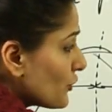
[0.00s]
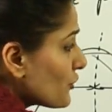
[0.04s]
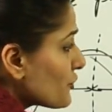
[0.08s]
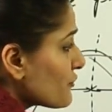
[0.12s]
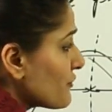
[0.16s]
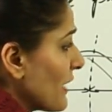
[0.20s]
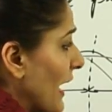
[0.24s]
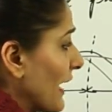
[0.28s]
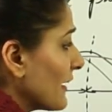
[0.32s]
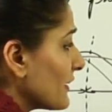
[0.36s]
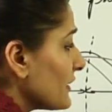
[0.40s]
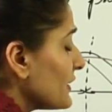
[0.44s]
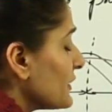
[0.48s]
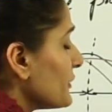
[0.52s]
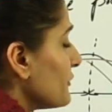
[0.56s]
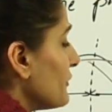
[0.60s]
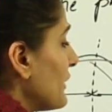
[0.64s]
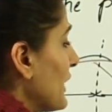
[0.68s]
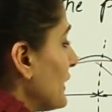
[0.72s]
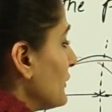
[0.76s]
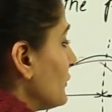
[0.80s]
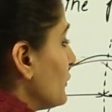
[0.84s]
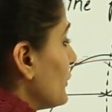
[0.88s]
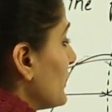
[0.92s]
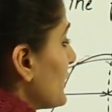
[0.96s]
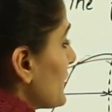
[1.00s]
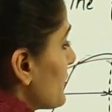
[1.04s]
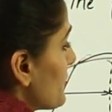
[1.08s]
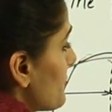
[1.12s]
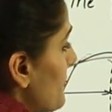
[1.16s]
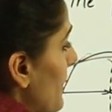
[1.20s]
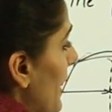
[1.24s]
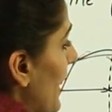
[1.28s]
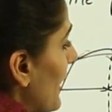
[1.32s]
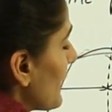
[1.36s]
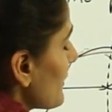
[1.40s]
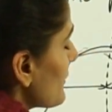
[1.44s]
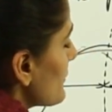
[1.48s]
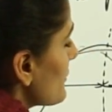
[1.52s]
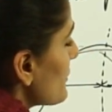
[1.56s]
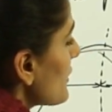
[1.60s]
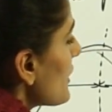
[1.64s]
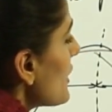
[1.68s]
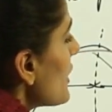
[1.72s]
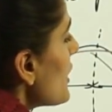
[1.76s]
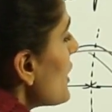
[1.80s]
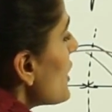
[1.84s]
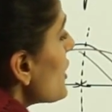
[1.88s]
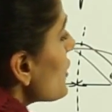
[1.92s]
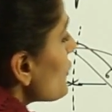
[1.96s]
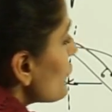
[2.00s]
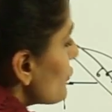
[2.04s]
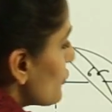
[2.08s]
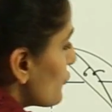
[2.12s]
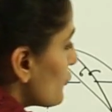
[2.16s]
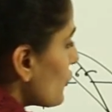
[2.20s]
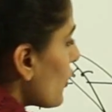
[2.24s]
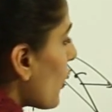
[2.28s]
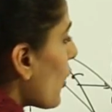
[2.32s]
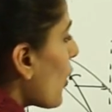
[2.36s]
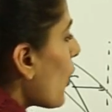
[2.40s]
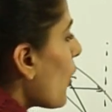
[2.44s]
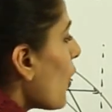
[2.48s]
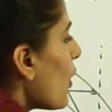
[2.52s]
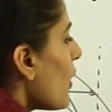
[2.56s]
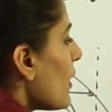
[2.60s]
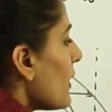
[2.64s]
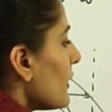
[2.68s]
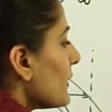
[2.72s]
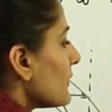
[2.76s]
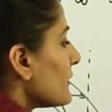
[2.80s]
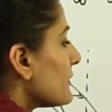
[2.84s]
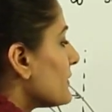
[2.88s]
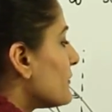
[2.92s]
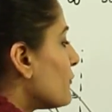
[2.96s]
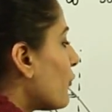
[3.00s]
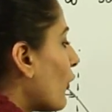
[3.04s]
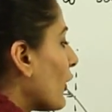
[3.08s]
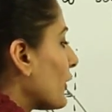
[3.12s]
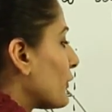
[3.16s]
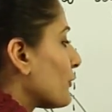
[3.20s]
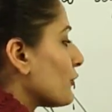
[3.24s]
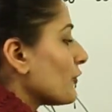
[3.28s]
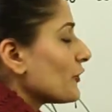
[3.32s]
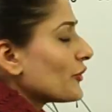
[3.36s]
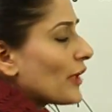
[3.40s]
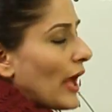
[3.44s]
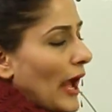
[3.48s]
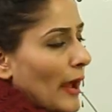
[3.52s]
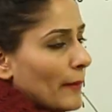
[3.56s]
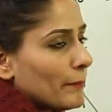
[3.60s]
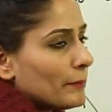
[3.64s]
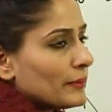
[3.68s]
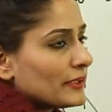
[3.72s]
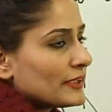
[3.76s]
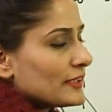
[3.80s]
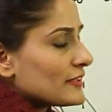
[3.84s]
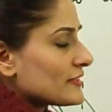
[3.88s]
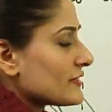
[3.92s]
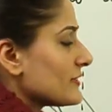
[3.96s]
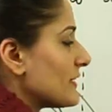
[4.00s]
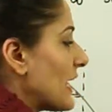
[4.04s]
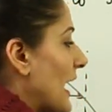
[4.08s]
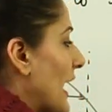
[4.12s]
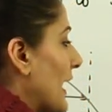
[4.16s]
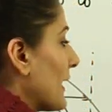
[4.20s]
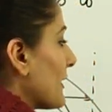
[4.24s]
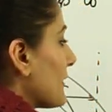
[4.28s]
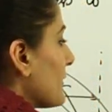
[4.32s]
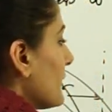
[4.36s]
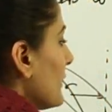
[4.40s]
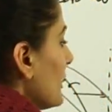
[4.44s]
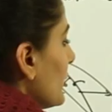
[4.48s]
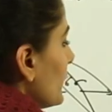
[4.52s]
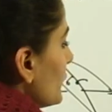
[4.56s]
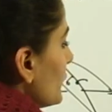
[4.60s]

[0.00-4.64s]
standard deviation expands. So what would happen is that